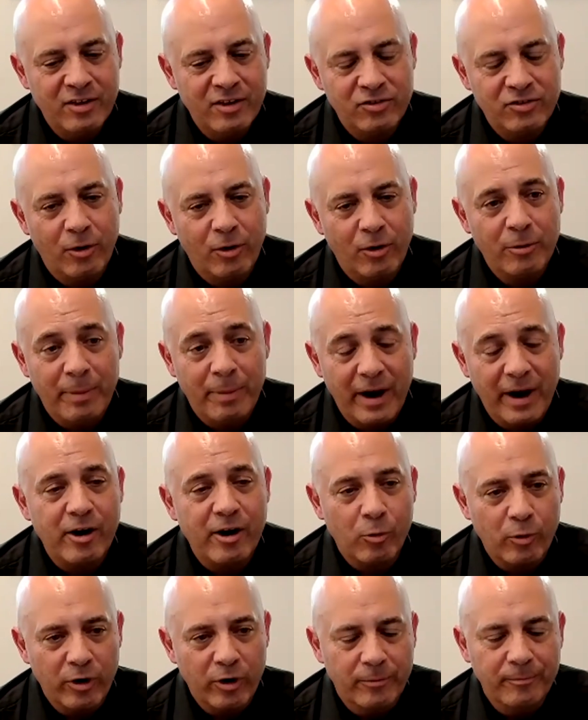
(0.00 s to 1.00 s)
So the
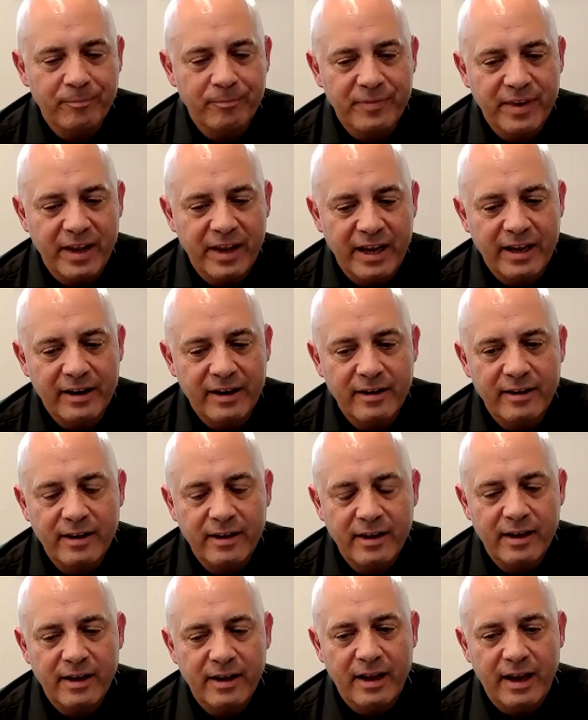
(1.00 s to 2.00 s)
buyer will. And
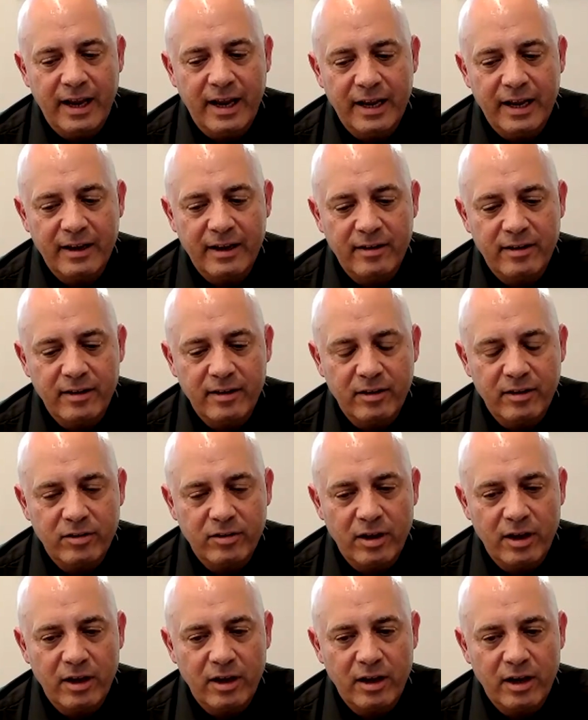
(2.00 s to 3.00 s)

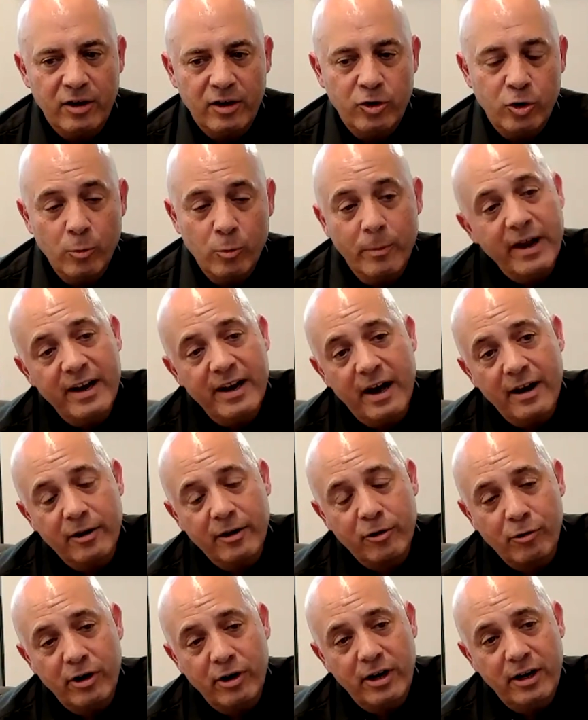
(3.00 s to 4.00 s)
you may not
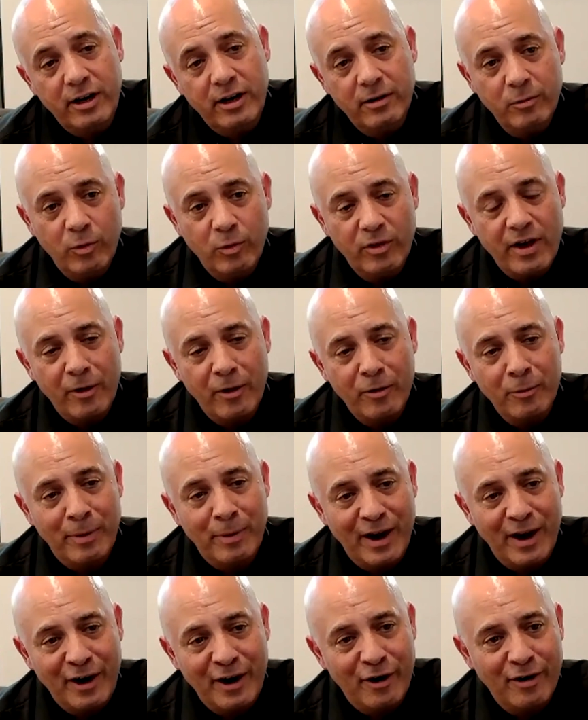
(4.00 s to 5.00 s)
agree with how the
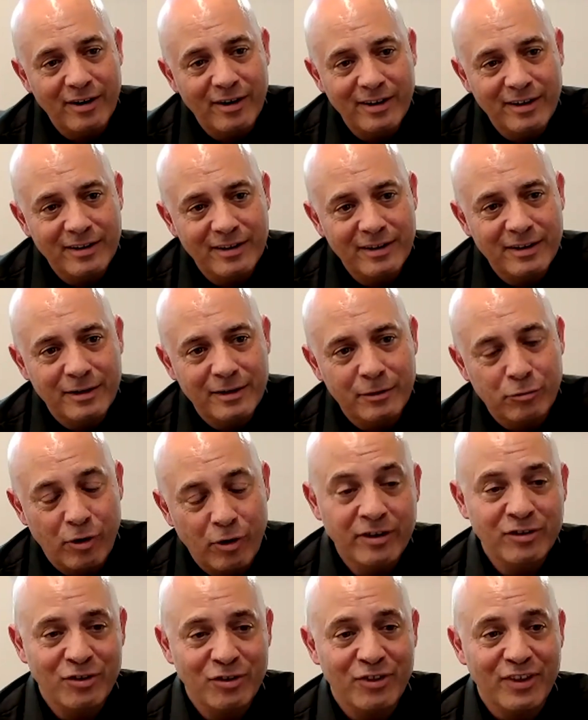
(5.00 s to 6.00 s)
buyer
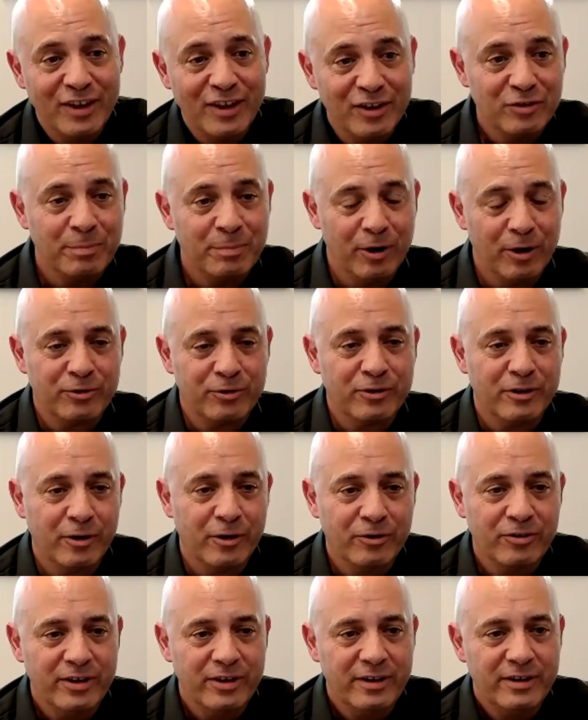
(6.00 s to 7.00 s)
runs things
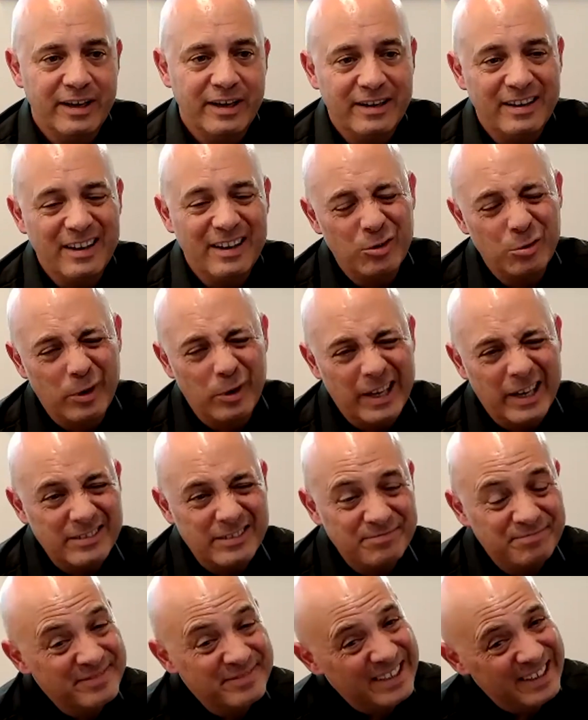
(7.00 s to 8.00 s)
post-closing. And guess what?
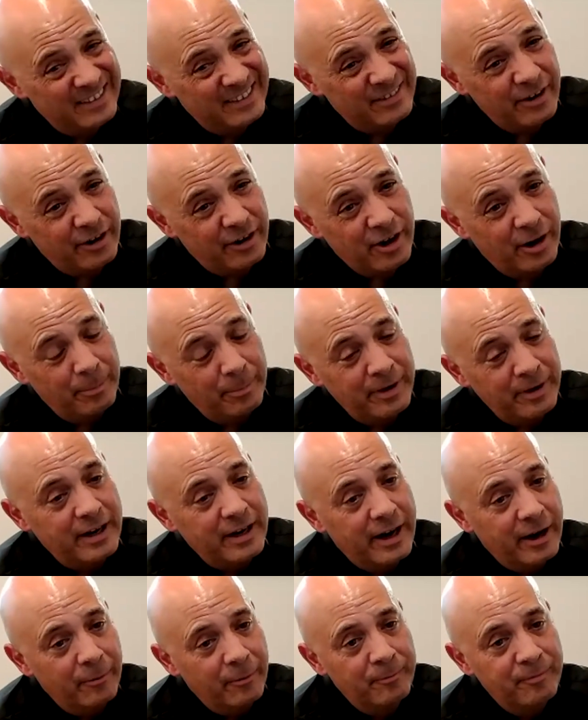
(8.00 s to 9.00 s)
It's their company
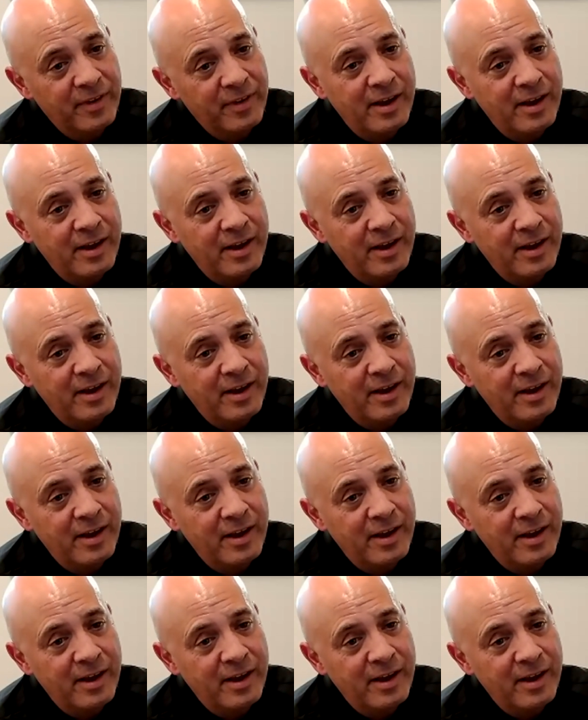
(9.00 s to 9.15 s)
now.